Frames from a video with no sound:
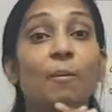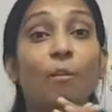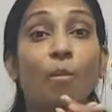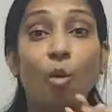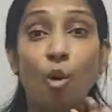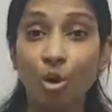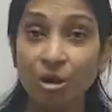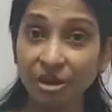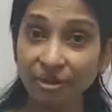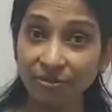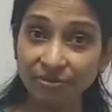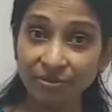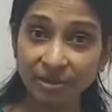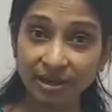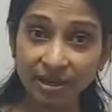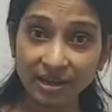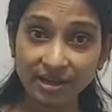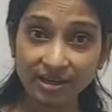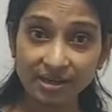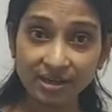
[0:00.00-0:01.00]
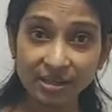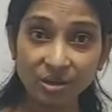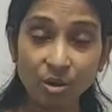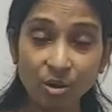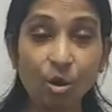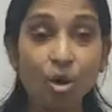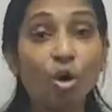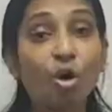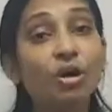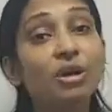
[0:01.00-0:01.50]
modifies
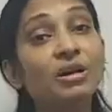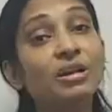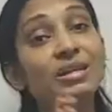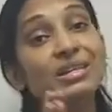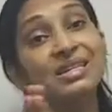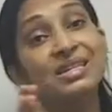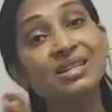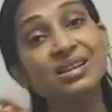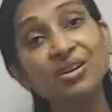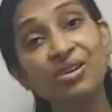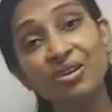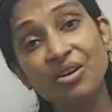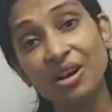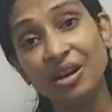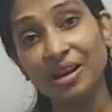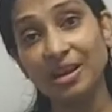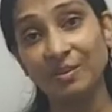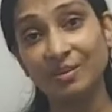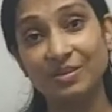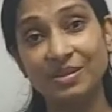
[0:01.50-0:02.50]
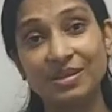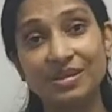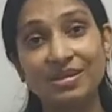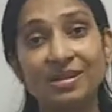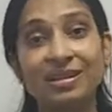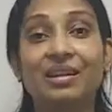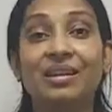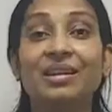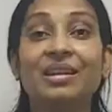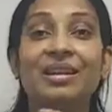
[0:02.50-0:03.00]
or describes
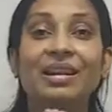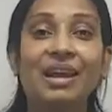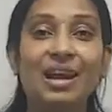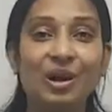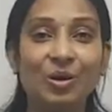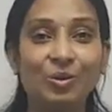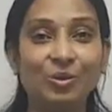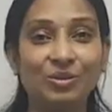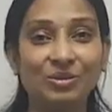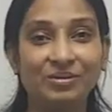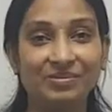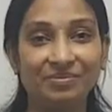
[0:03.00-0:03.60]
noun.